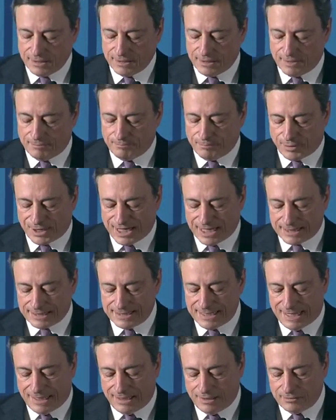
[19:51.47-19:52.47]
the
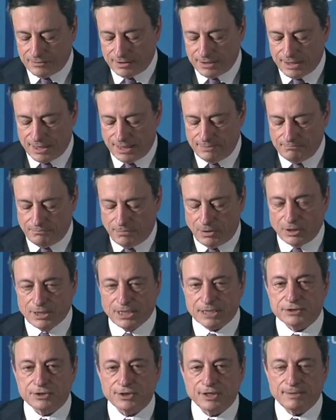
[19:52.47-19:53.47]
breakdown in
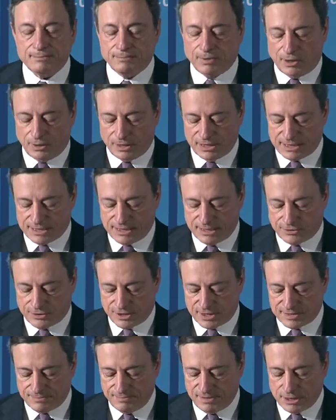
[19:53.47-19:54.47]
monetary policy
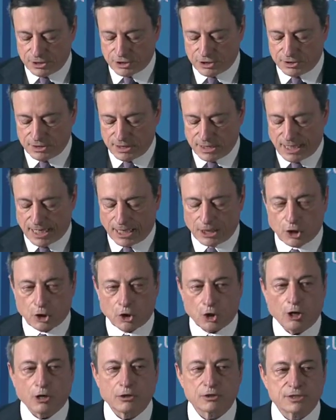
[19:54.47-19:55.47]
transmission
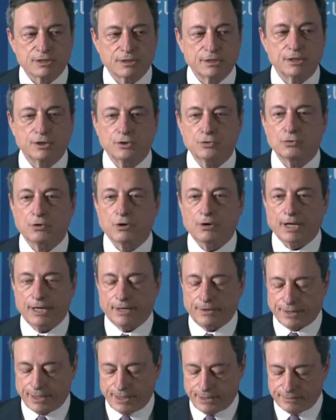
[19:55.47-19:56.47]
across the euro
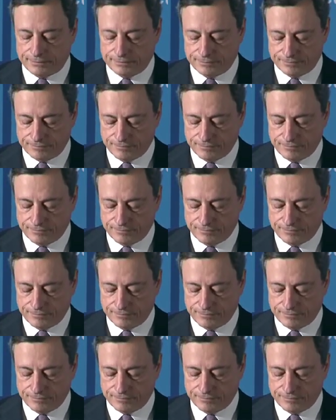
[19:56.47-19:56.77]
area.